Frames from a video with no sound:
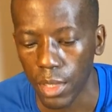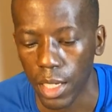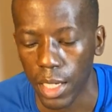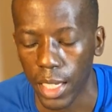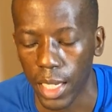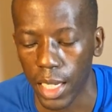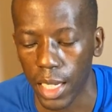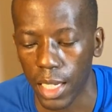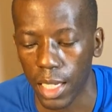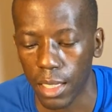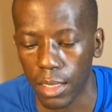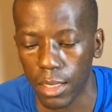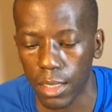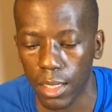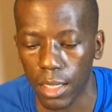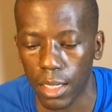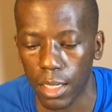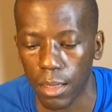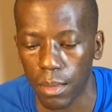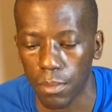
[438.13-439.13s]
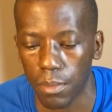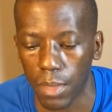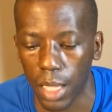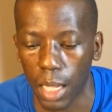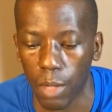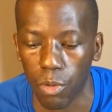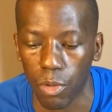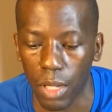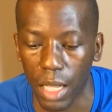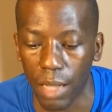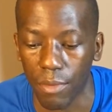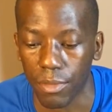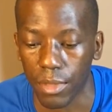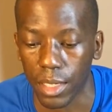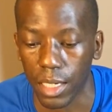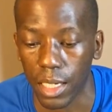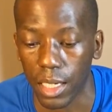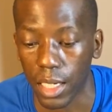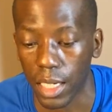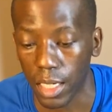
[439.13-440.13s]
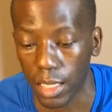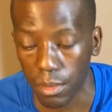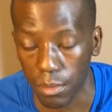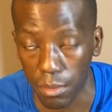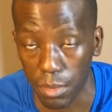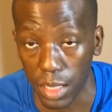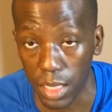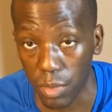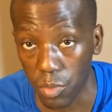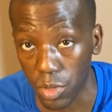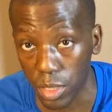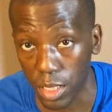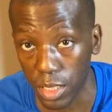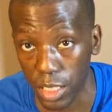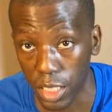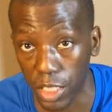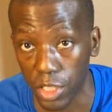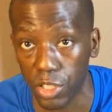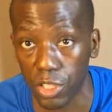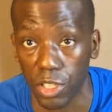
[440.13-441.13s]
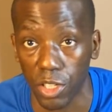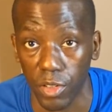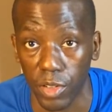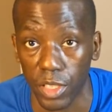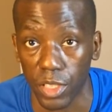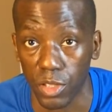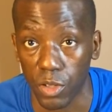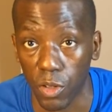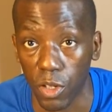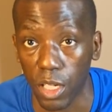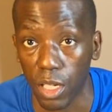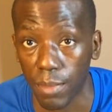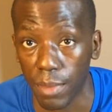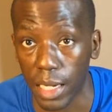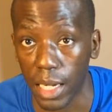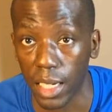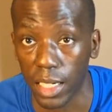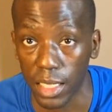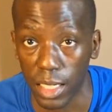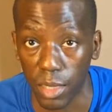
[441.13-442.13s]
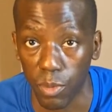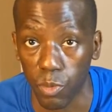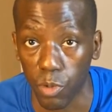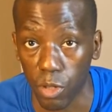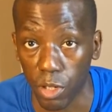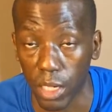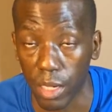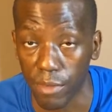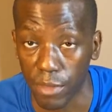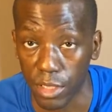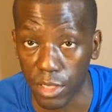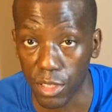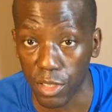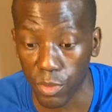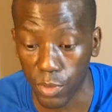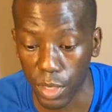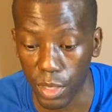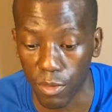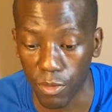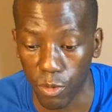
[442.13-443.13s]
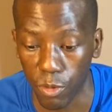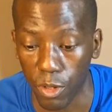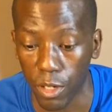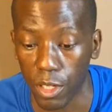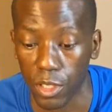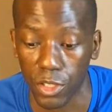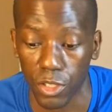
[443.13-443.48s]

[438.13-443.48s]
And I will have to kind of meet up with the teacher and talk about it and work every single week for it.